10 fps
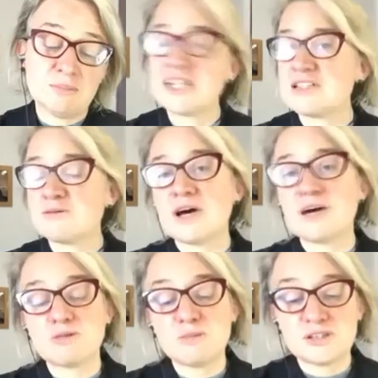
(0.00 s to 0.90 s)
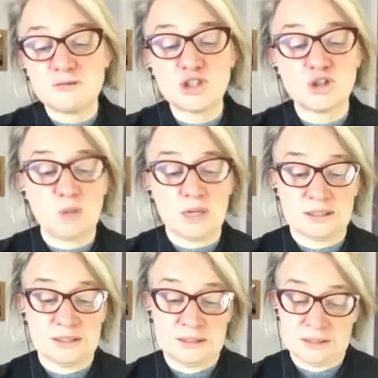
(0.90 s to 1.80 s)
But it's far from a sufficient
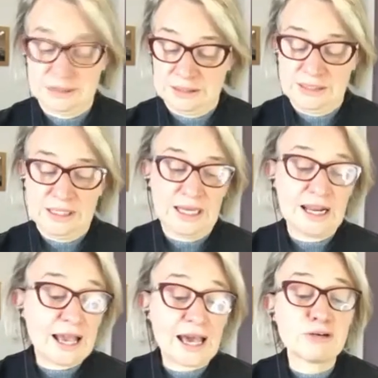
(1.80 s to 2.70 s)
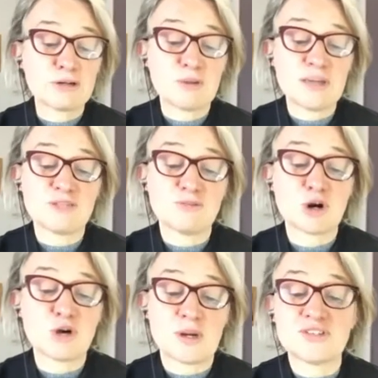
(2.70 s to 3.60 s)
one, and our current rate of
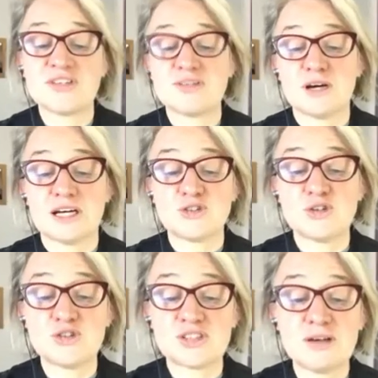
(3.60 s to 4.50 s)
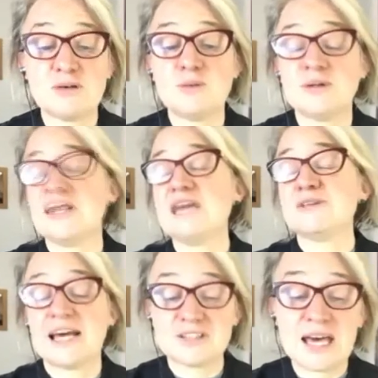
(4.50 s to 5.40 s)
progress is far too slow,
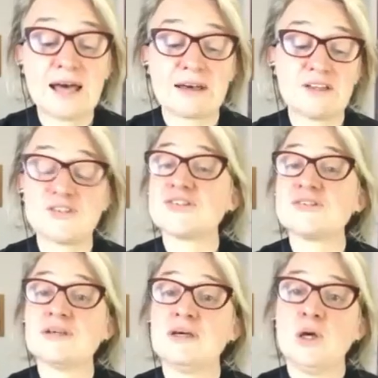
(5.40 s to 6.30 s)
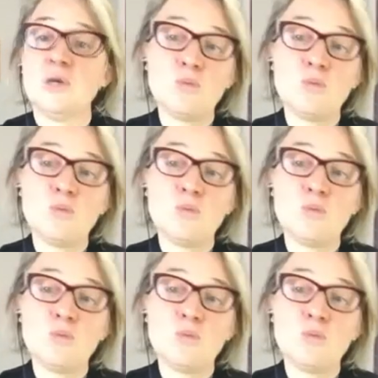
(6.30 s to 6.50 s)
even our targets.